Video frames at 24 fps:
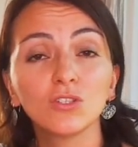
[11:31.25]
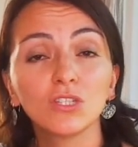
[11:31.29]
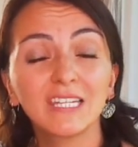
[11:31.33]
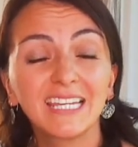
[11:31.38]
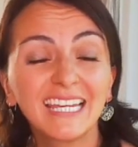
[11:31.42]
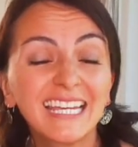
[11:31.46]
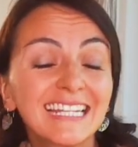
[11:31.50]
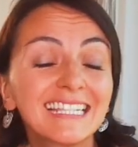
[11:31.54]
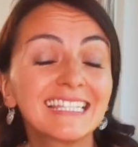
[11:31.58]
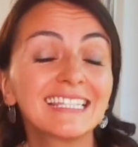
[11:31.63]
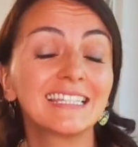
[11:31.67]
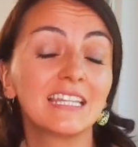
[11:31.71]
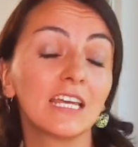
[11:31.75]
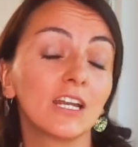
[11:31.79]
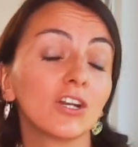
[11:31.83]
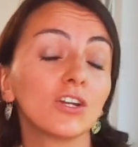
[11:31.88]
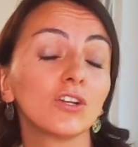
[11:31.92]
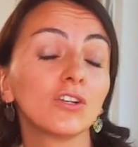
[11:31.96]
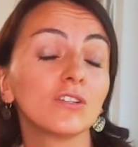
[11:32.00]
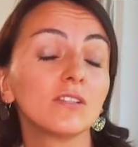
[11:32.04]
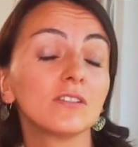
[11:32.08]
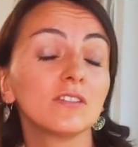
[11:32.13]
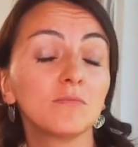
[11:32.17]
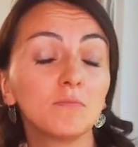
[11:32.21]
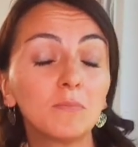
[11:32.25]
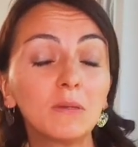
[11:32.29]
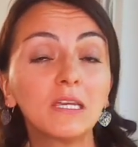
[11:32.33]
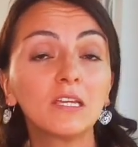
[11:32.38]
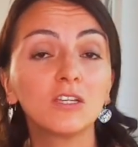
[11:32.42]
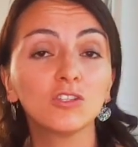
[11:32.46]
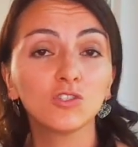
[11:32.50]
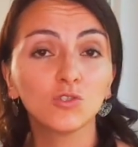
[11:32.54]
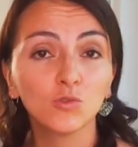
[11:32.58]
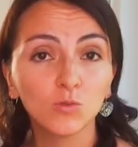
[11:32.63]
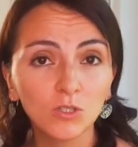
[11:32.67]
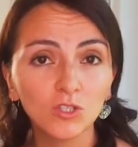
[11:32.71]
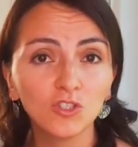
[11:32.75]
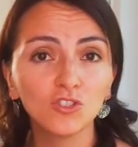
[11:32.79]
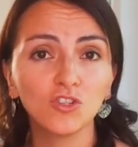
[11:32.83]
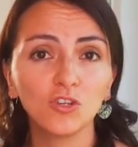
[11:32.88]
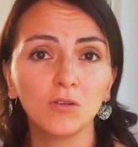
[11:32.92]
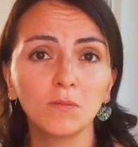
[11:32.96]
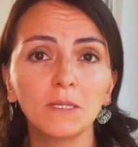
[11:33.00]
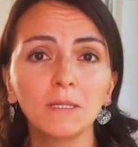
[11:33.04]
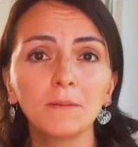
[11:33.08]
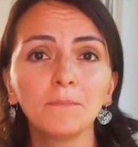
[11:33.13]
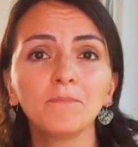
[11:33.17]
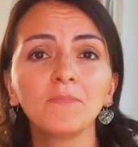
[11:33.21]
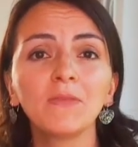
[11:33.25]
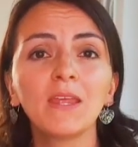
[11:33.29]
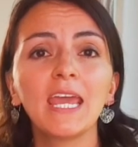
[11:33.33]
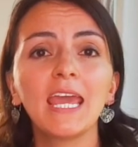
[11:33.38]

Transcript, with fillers: kids that speak Swiss German.